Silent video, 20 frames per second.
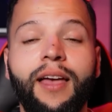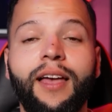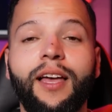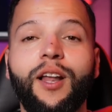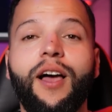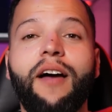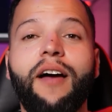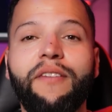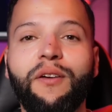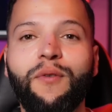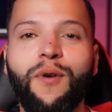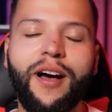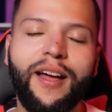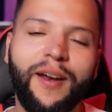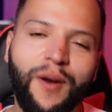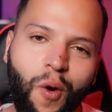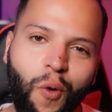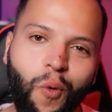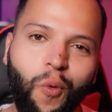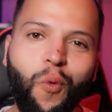Hello
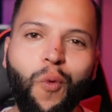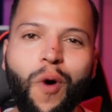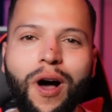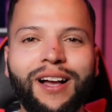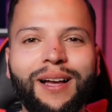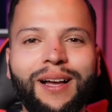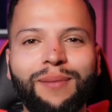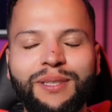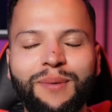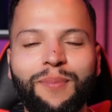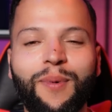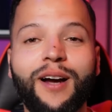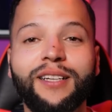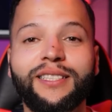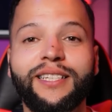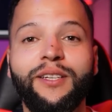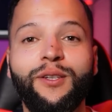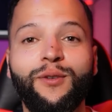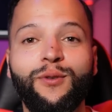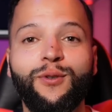everyone, welcome to
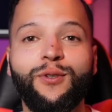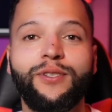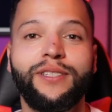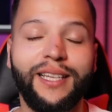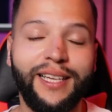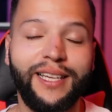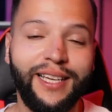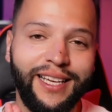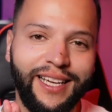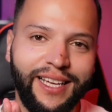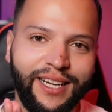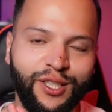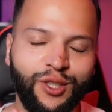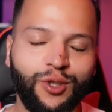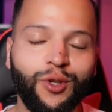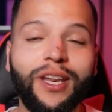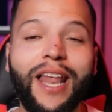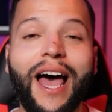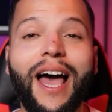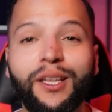Barca News. It is
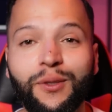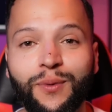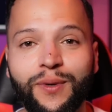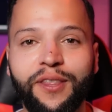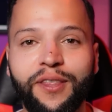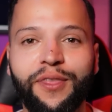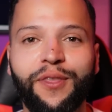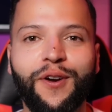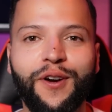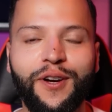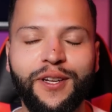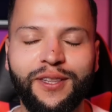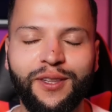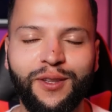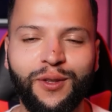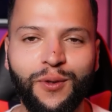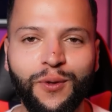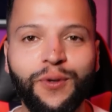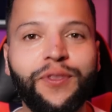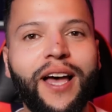July 23rd,
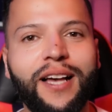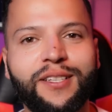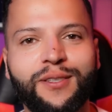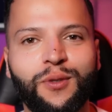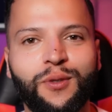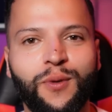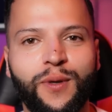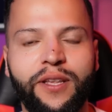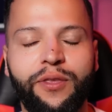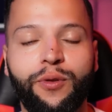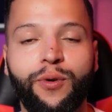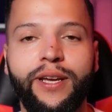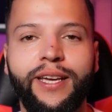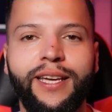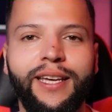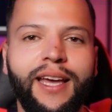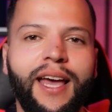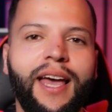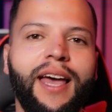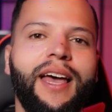
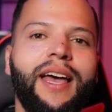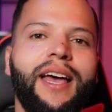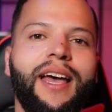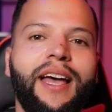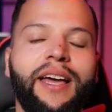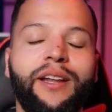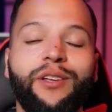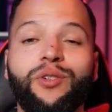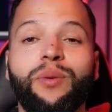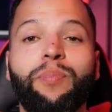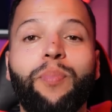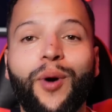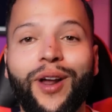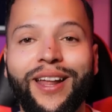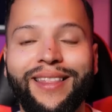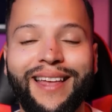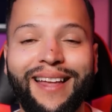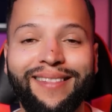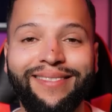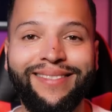2023, and it's
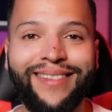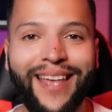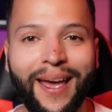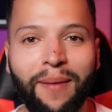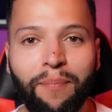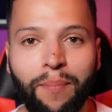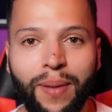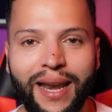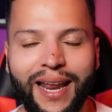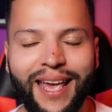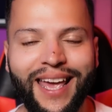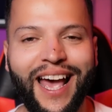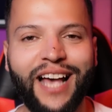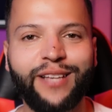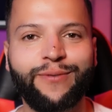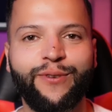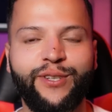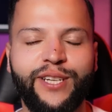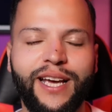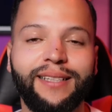reported that Dembele
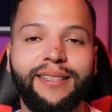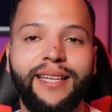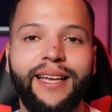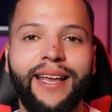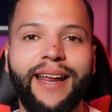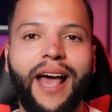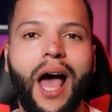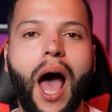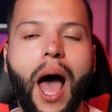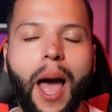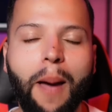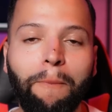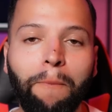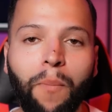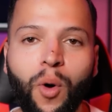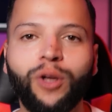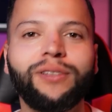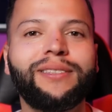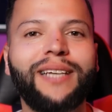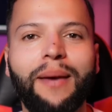has rejected a
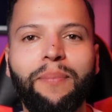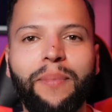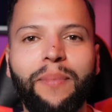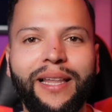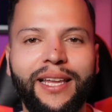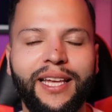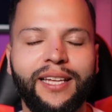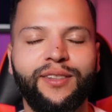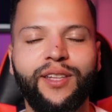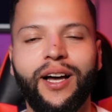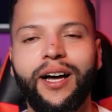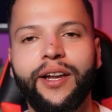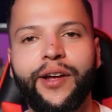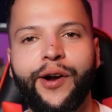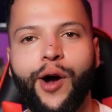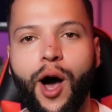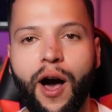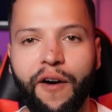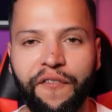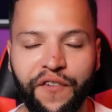multi-million dollar
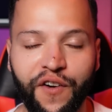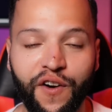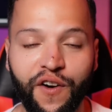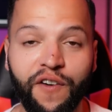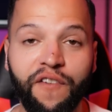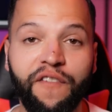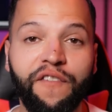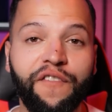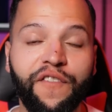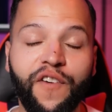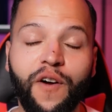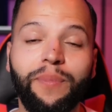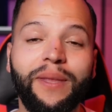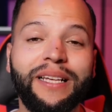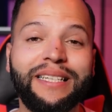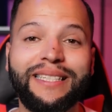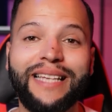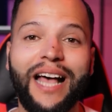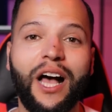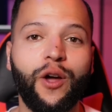offer from
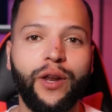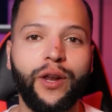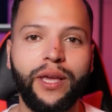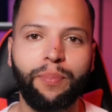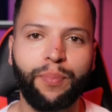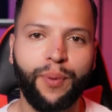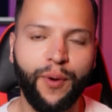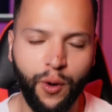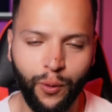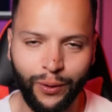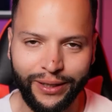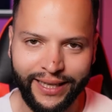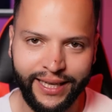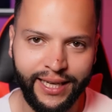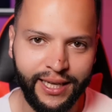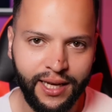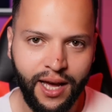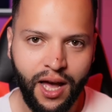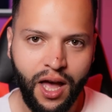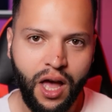the Saudi Pro
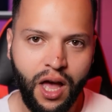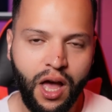League.